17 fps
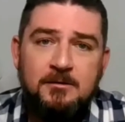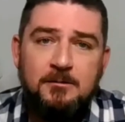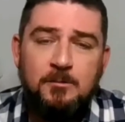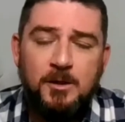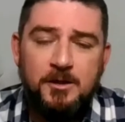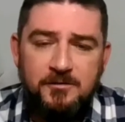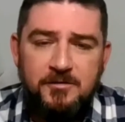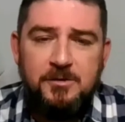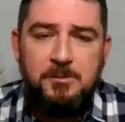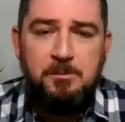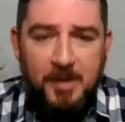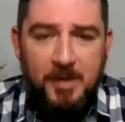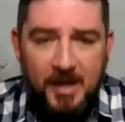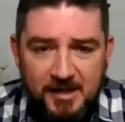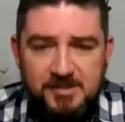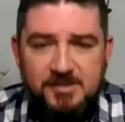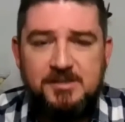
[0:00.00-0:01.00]
one of the
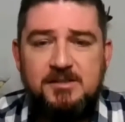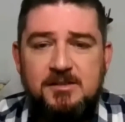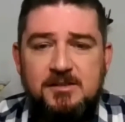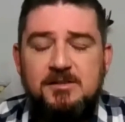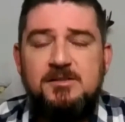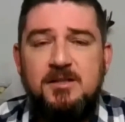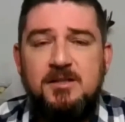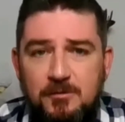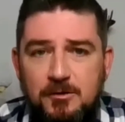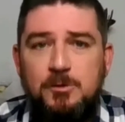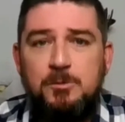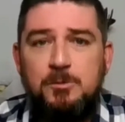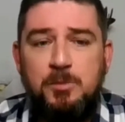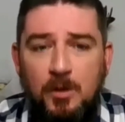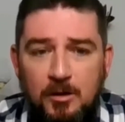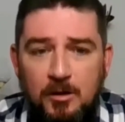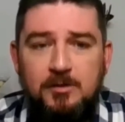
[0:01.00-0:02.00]
best
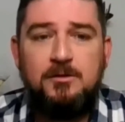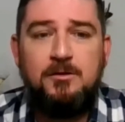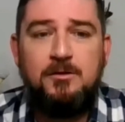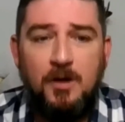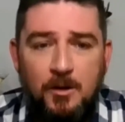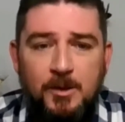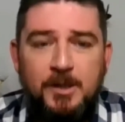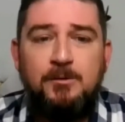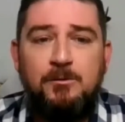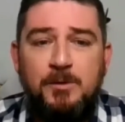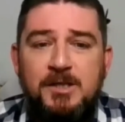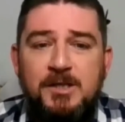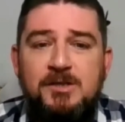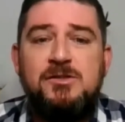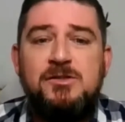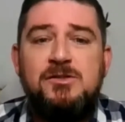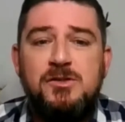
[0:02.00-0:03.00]
Sauvignon Blanc growing
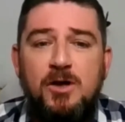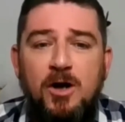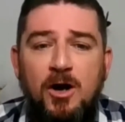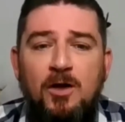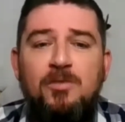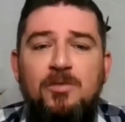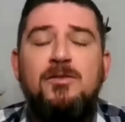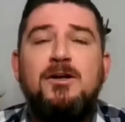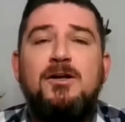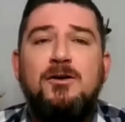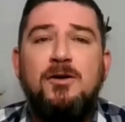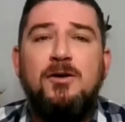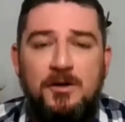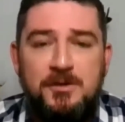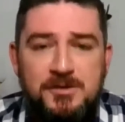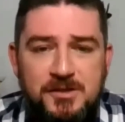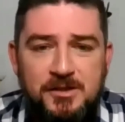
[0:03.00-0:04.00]
regions on the
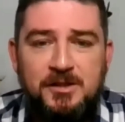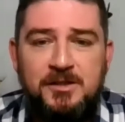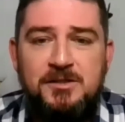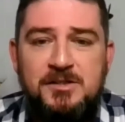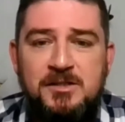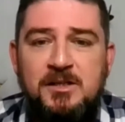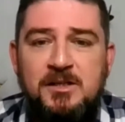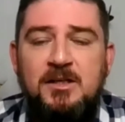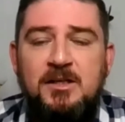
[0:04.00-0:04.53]
continent.